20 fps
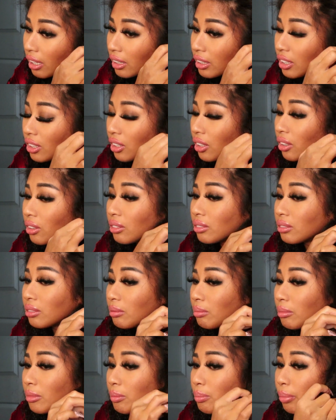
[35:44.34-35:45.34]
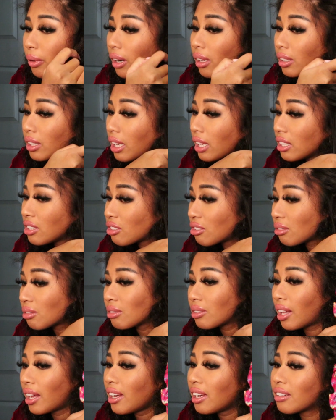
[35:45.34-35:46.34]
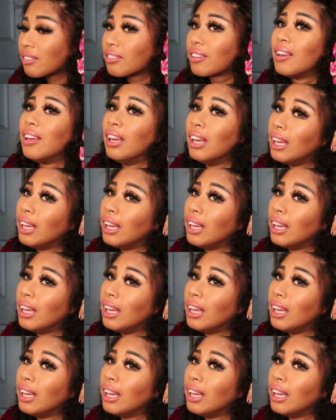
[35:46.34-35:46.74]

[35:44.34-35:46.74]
you know, you probably hate your life.